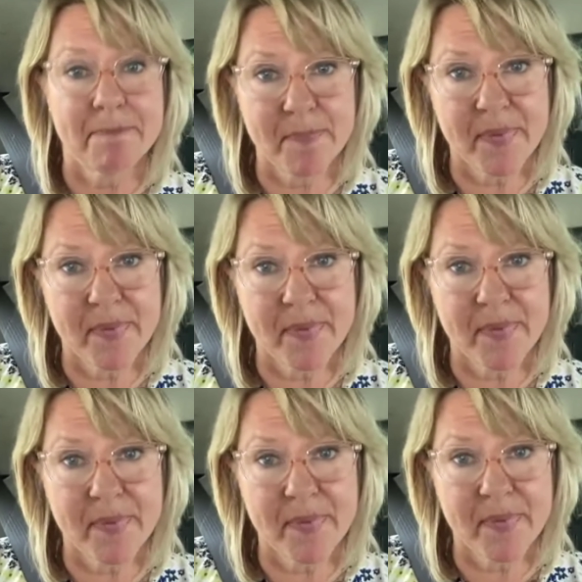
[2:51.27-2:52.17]

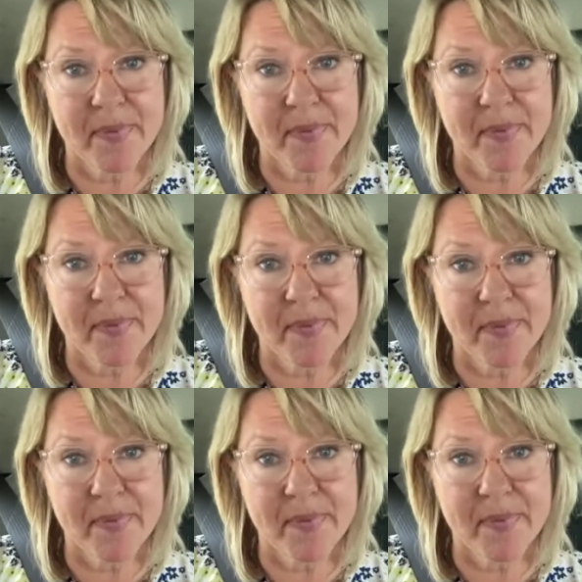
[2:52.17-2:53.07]

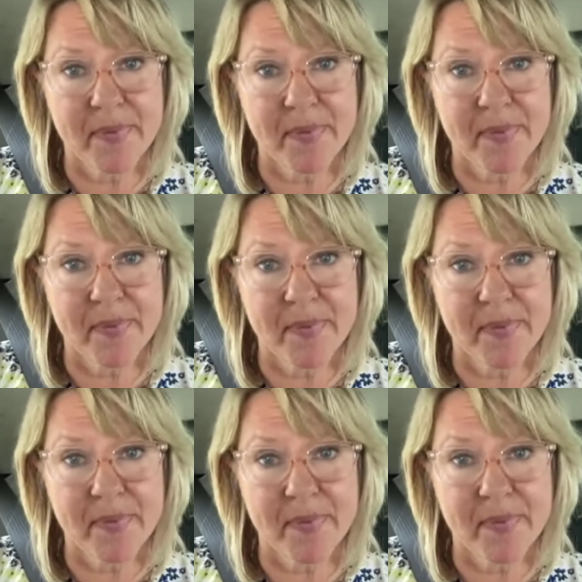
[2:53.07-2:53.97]

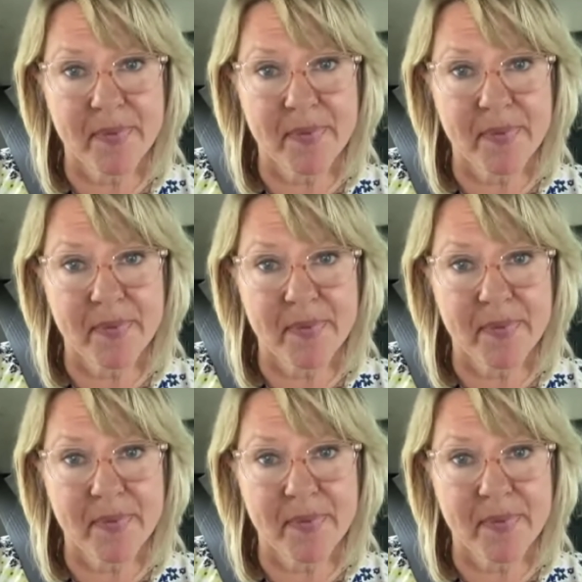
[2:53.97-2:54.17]
(no one is talking)